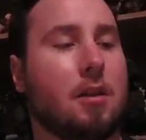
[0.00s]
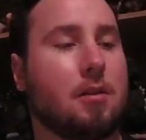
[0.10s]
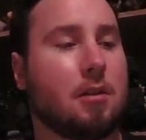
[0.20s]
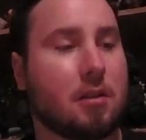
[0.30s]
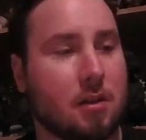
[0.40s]
and
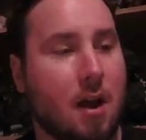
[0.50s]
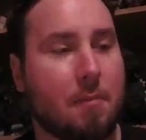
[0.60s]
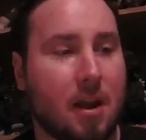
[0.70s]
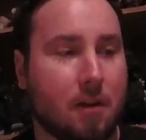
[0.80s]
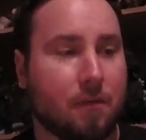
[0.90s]
since it's not
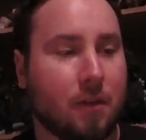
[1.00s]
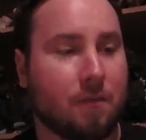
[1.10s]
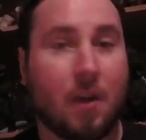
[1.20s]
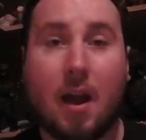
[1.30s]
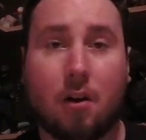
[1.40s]
made of
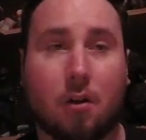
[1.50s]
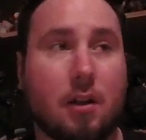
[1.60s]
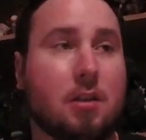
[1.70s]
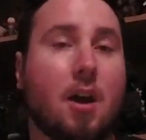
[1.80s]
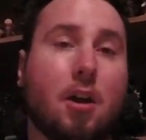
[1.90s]
vinyl,
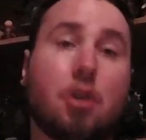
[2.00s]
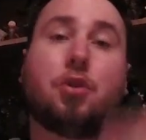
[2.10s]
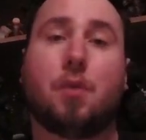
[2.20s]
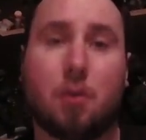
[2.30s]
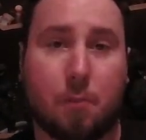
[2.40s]
it's not going to
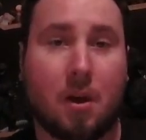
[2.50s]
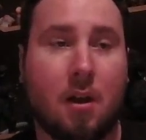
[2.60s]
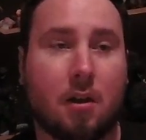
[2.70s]
droop.